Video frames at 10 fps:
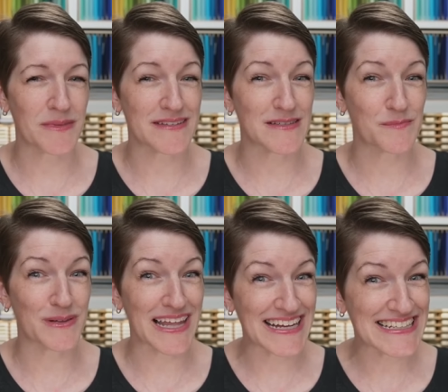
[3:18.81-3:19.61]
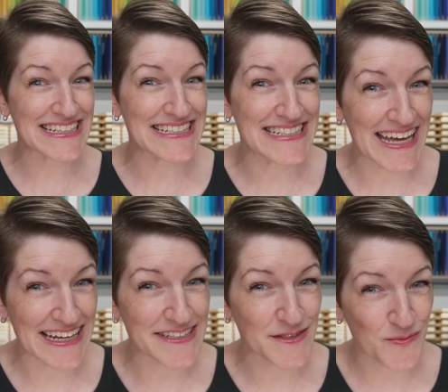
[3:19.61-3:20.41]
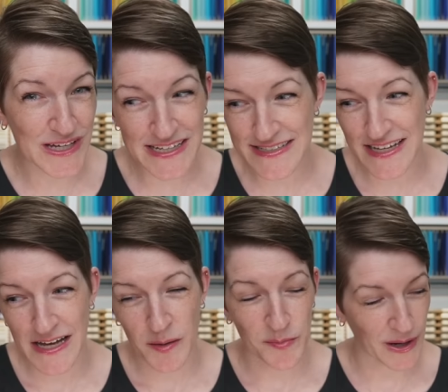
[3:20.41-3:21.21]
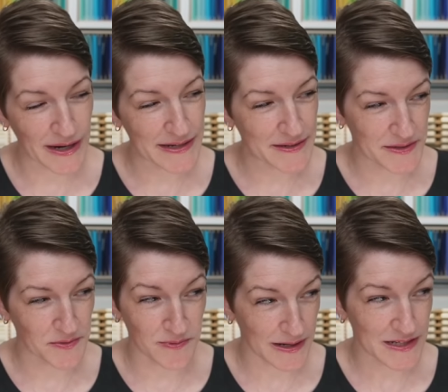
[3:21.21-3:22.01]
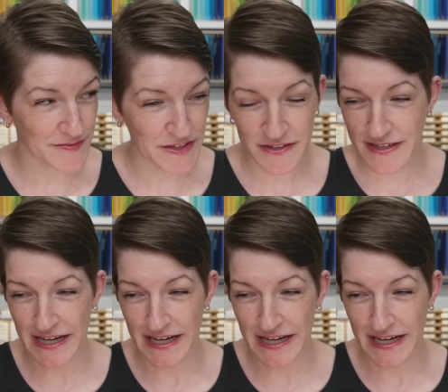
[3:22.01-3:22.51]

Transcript: the Splendid Day Suite. Brian, are you ready for your